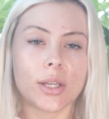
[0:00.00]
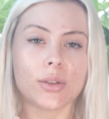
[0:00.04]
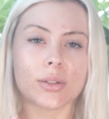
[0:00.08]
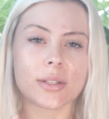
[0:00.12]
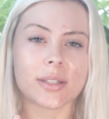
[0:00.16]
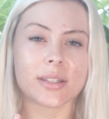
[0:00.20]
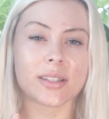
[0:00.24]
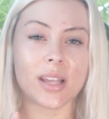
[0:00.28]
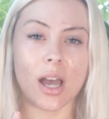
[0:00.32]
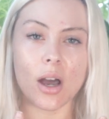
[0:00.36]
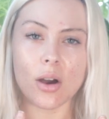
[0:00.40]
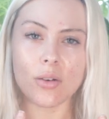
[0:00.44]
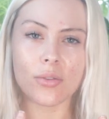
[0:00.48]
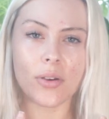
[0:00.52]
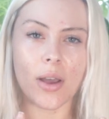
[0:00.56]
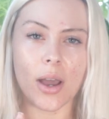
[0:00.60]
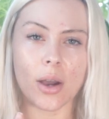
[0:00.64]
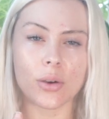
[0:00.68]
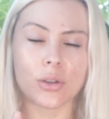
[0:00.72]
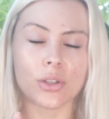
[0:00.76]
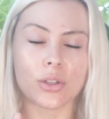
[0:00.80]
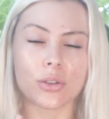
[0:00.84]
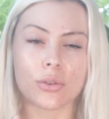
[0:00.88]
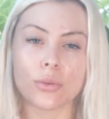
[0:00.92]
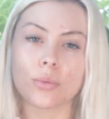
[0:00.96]
yourself
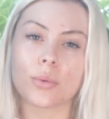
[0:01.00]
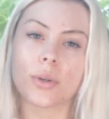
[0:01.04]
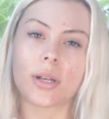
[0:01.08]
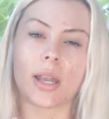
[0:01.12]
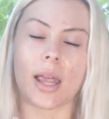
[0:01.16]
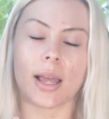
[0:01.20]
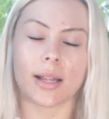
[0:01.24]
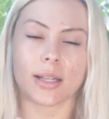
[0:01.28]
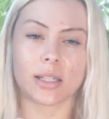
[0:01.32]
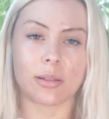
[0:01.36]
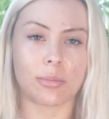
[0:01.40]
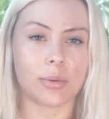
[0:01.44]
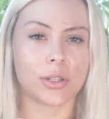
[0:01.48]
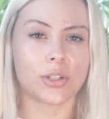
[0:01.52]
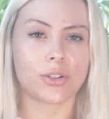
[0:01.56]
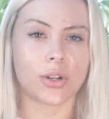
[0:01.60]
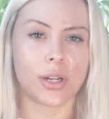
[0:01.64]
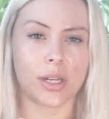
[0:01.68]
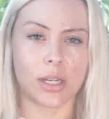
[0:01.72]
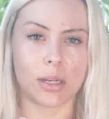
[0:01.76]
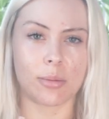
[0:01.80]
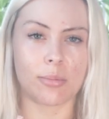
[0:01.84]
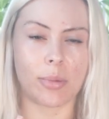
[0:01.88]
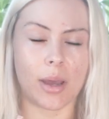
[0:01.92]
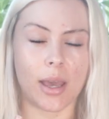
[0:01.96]
how you would like to be
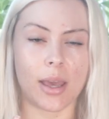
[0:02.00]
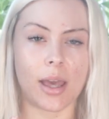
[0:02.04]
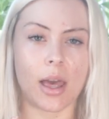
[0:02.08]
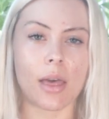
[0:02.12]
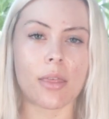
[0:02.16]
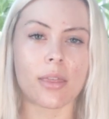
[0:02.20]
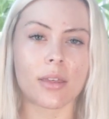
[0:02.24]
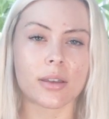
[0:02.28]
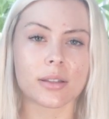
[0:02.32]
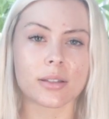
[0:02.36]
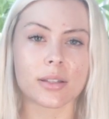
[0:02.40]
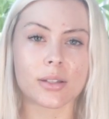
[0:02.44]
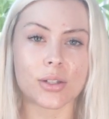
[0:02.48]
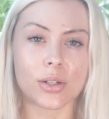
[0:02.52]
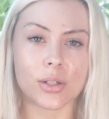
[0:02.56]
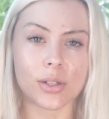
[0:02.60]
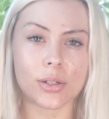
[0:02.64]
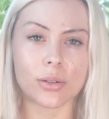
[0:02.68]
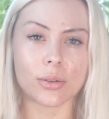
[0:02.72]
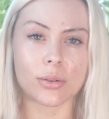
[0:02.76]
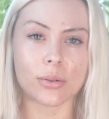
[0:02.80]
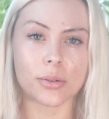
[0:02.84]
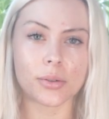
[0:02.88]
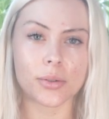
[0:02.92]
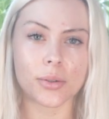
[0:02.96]
treated by others
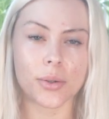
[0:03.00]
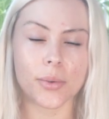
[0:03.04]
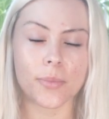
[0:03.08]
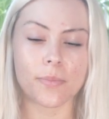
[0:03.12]
too.